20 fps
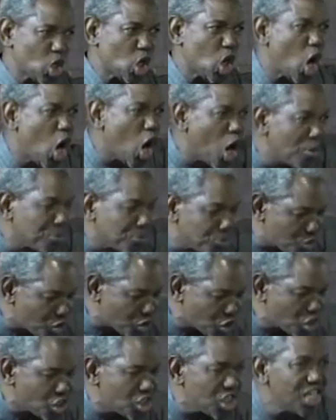
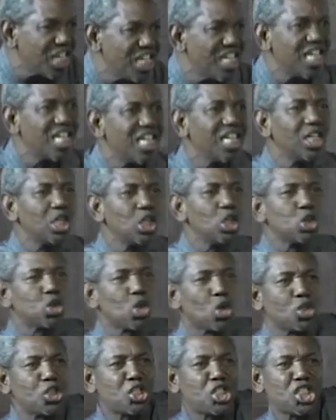comes
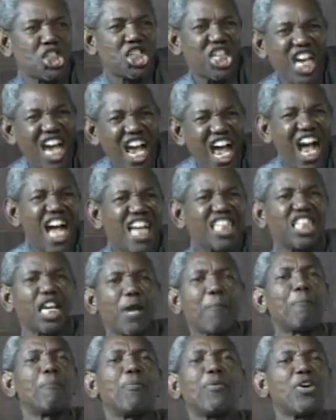to share
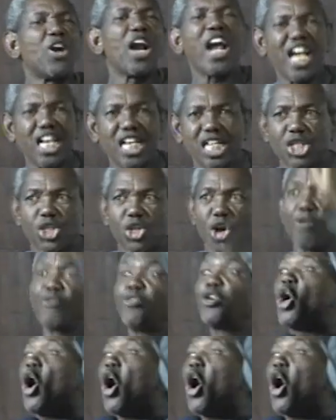the praise of